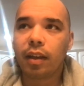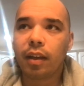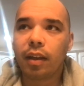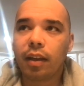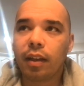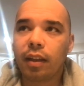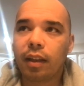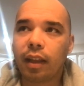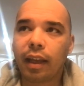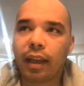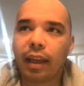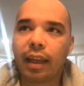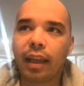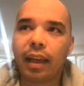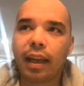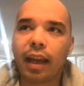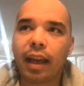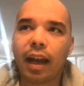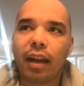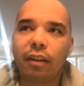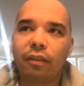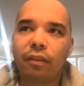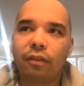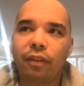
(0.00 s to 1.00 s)
like he
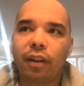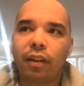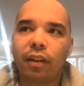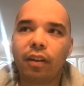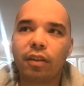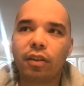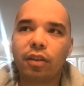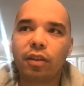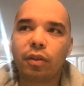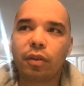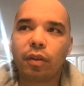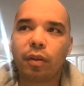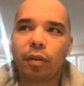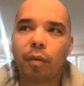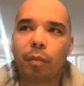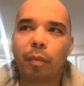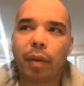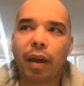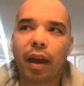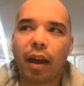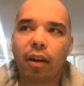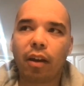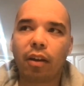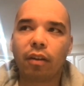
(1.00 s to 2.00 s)
kind of fell into a
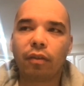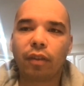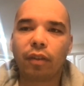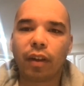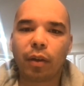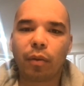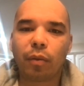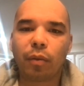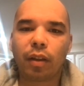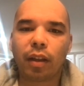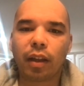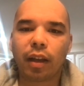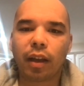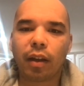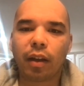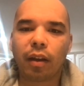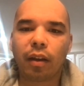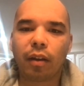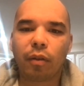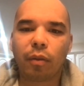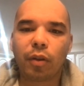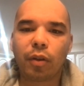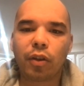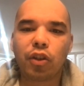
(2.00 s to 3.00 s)
pattern of
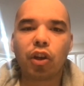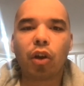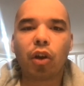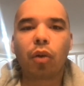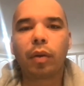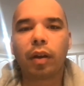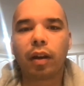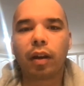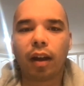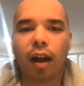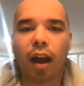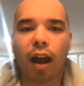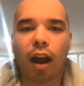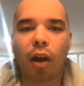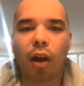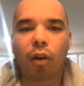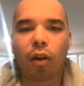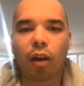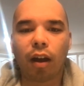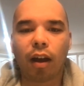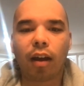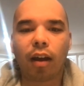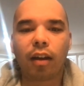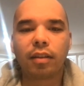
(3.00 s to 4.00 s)
what Gerwin and
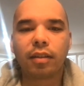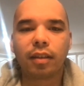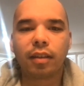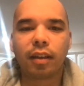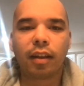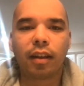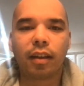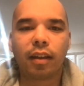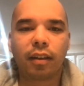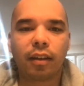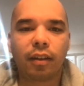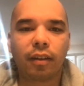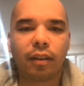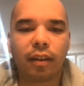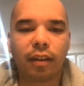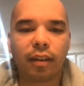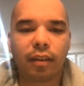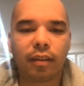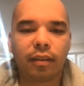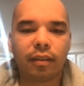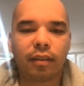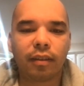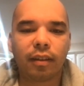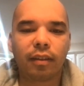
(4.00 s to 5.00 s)
Haas,
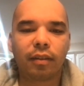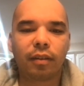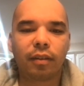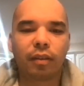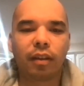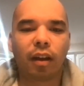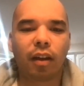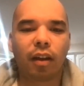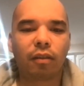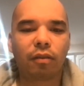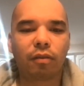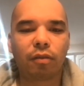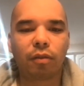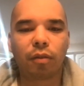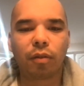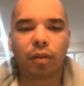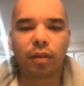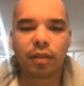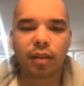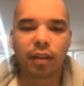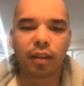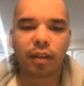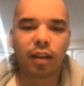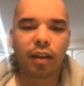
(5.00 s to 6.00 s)
had gone through
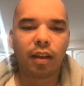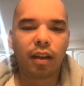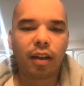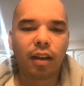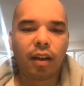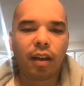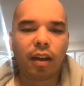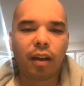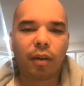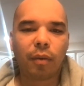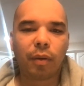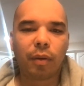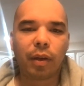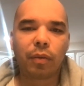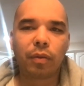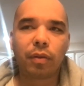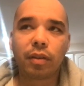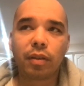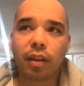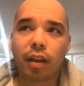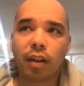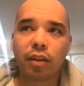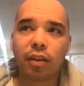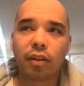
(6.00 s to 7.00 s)
as like when he was
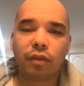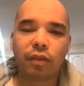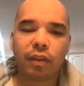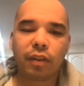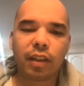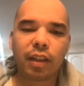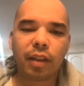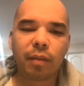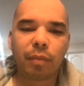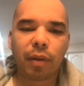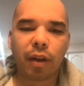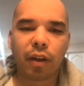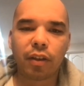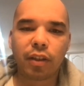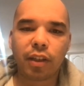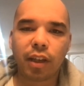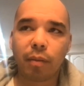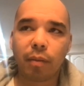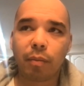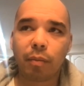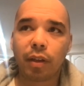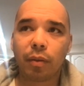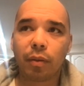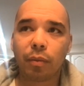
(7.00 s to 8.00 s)
a 115-pound
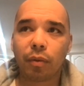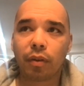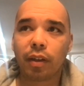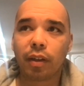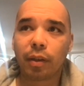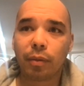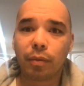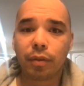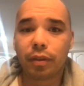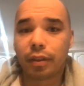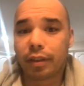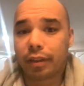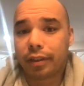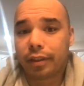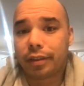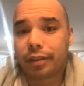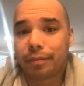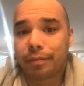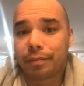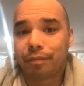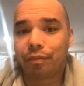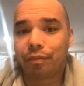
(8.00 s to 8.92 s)
champion, where he was just,